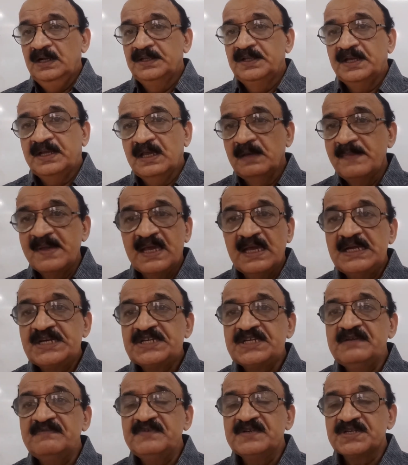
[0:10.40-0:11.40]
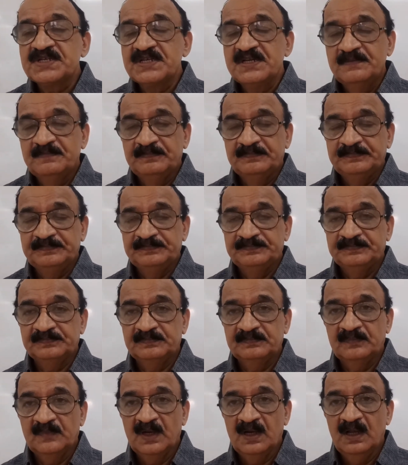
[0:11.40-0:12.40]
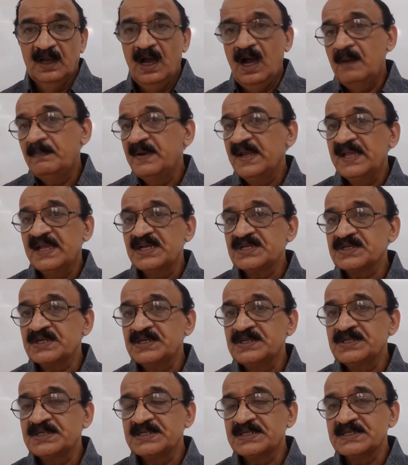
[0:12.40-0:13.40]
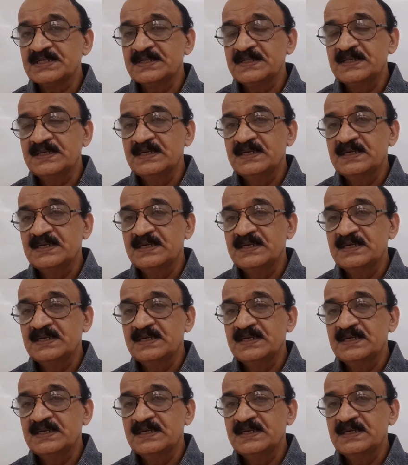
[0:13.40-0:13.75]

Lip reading: the chemical shift, applications